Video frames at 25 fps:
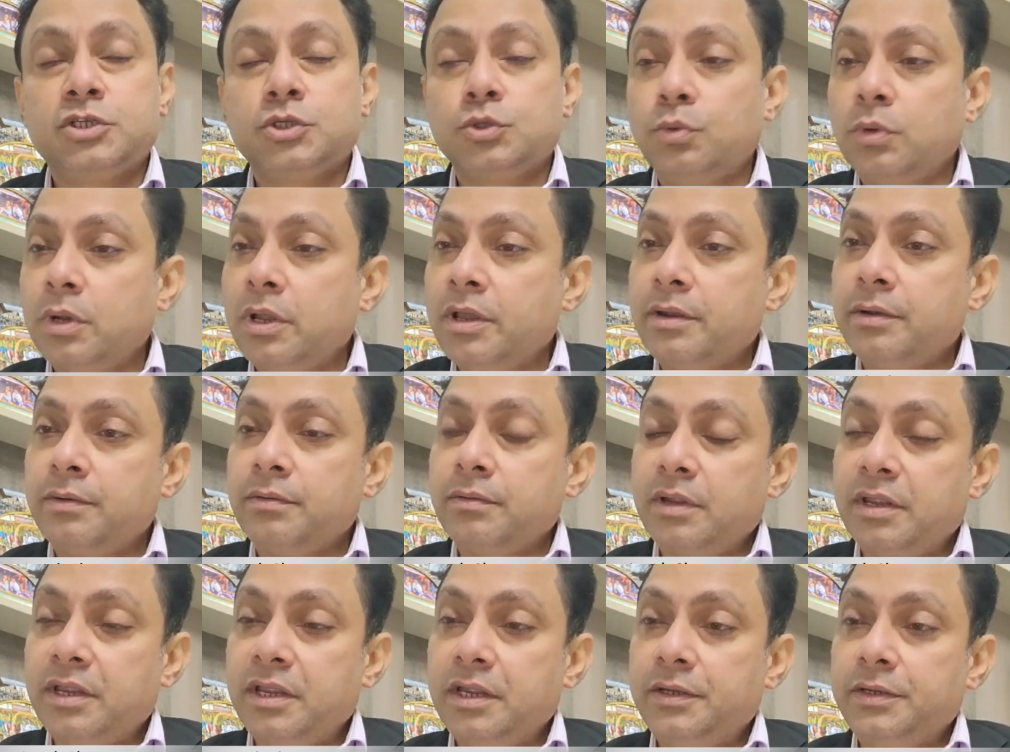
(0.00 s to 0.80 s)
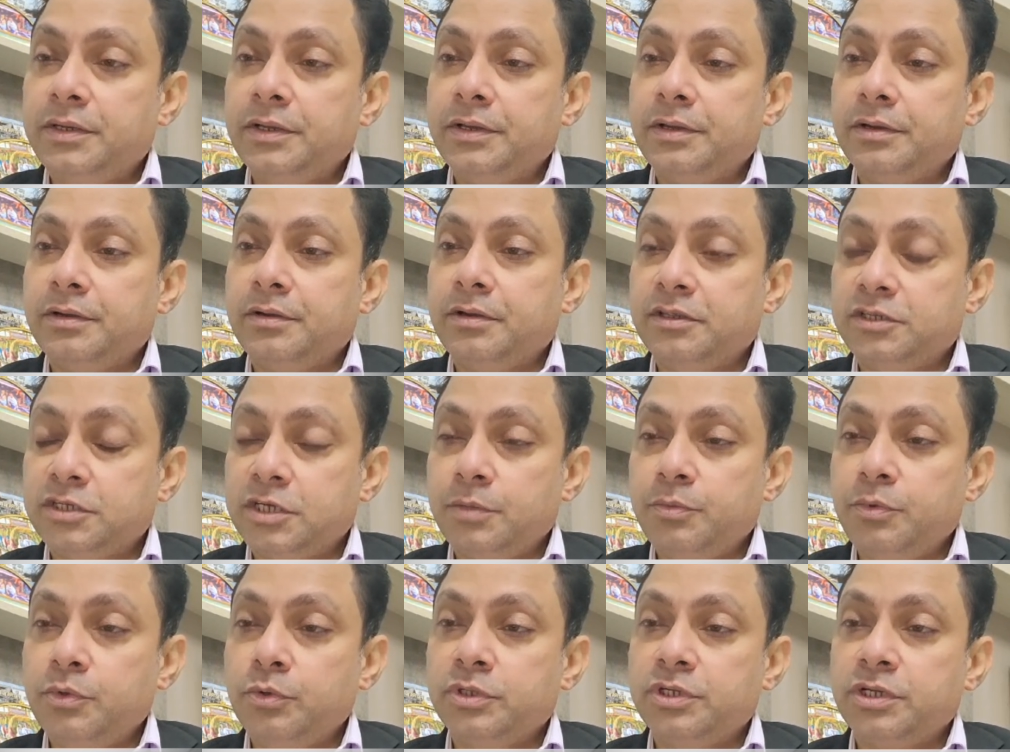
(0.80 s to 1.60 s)
solar heater
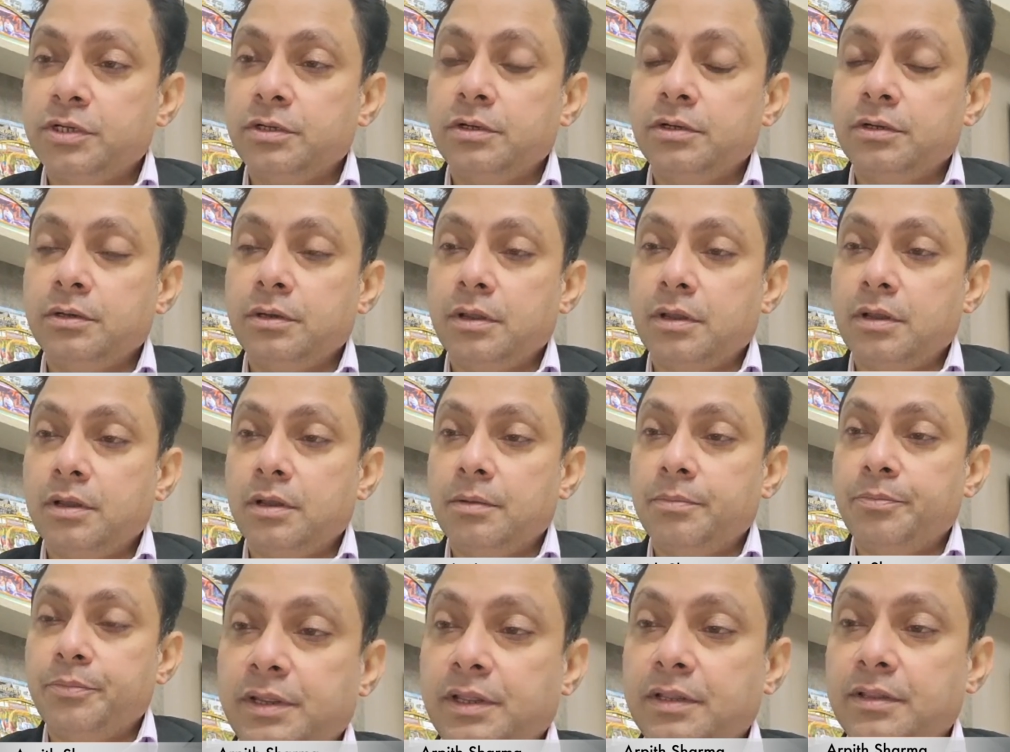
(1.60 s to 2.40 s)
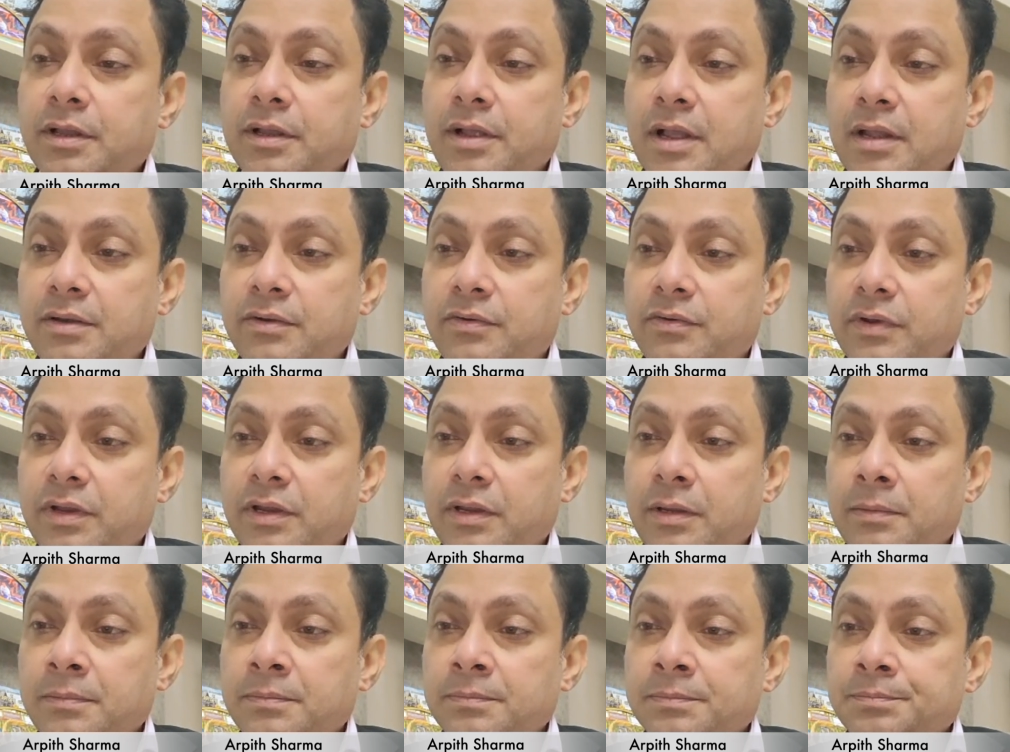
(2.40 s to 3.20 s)
distribution uh, in the
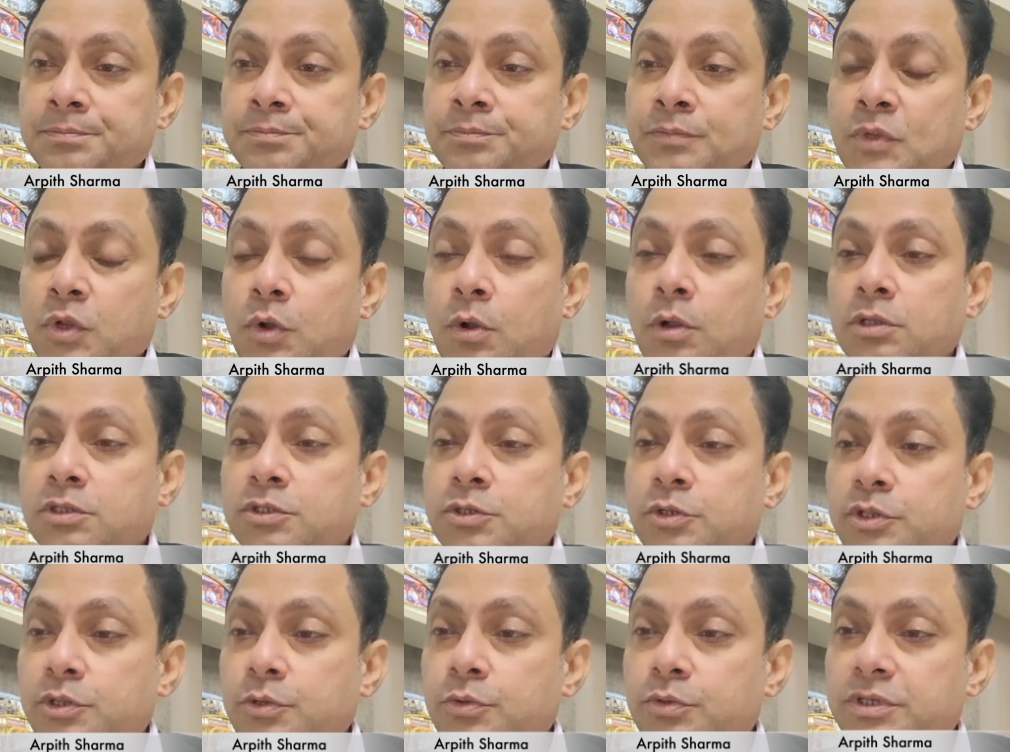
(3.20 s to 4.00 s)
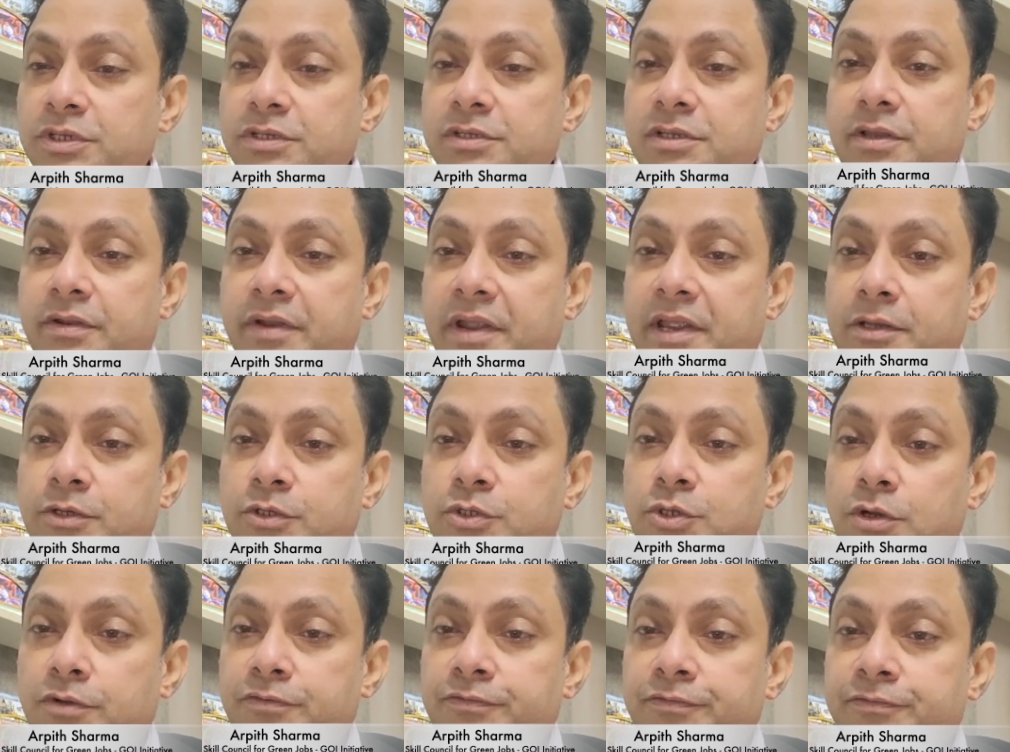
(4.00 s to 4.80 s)
country also uses a
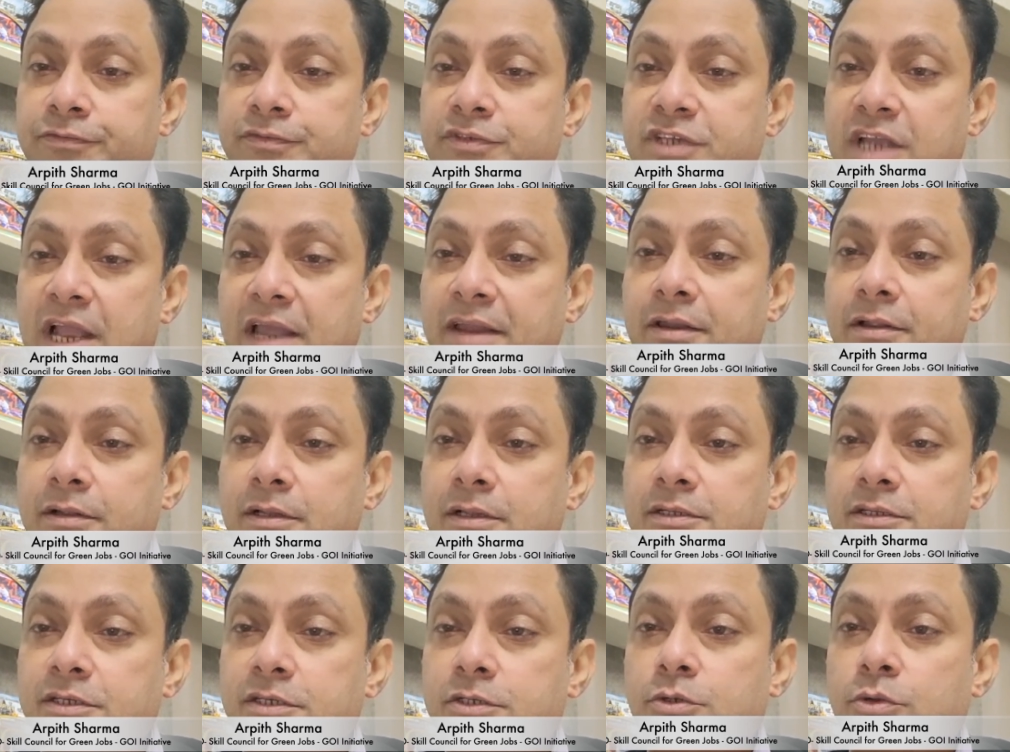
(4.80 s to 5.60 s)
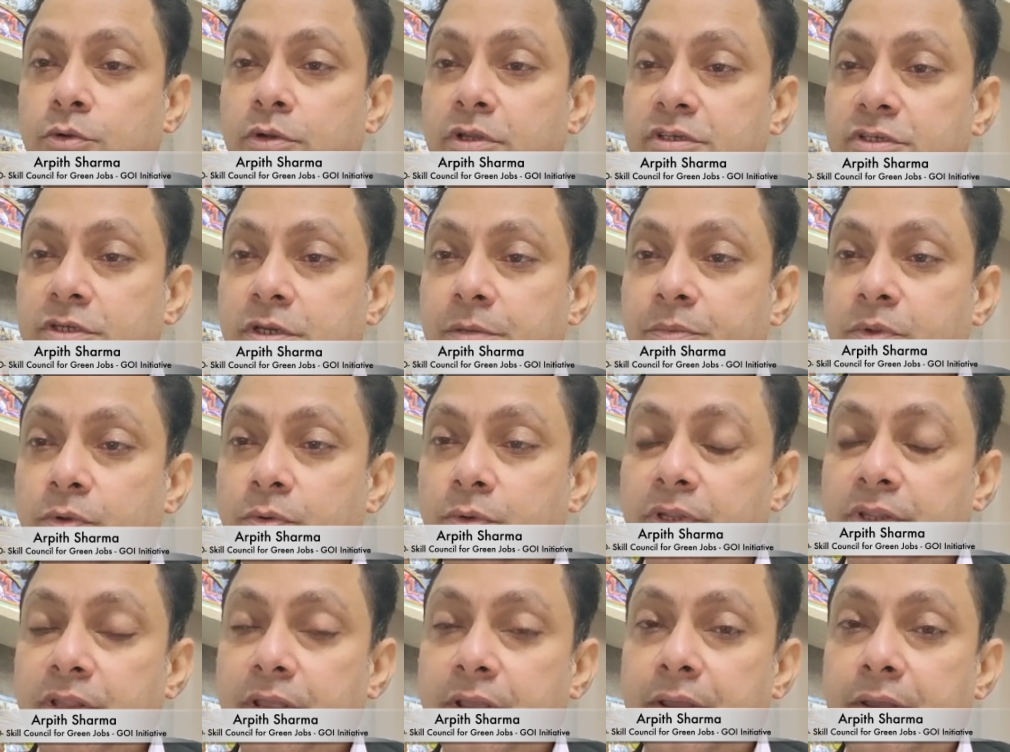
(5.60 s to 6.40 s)
range of channels to
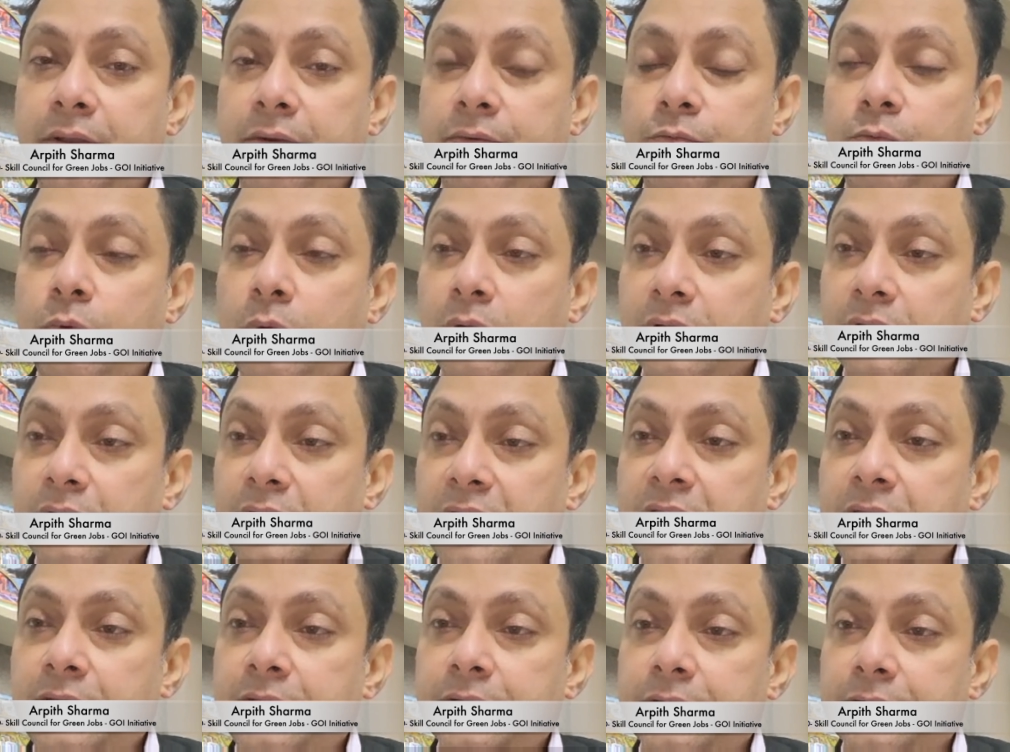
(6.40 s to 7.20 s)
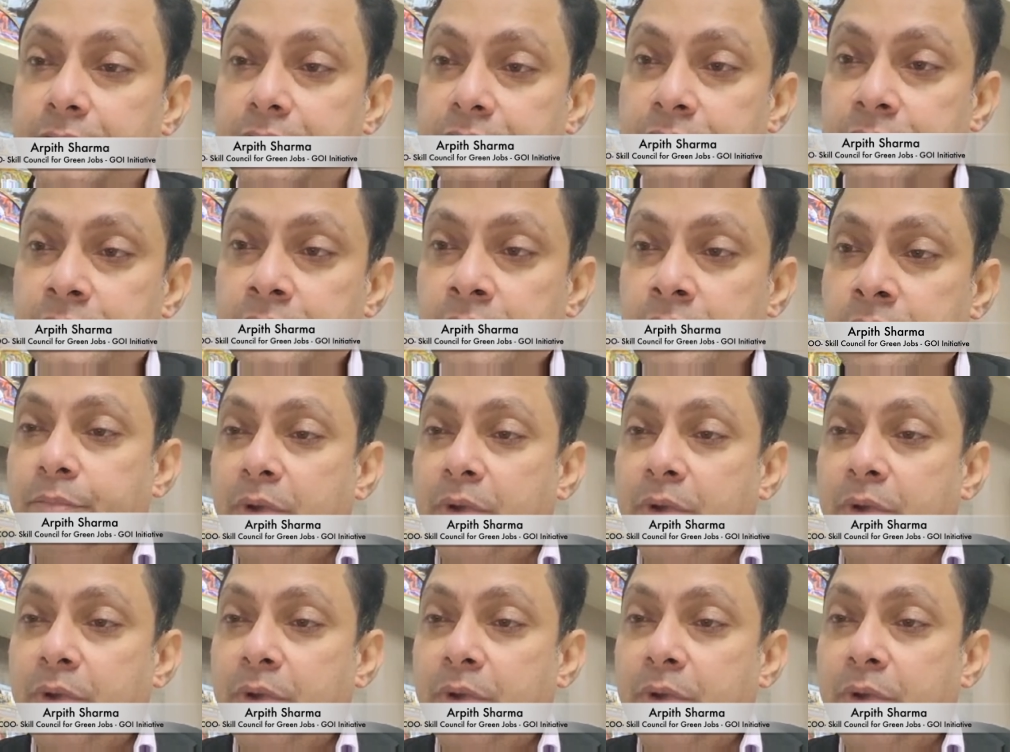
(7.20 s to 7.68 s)
distribute their water heaters,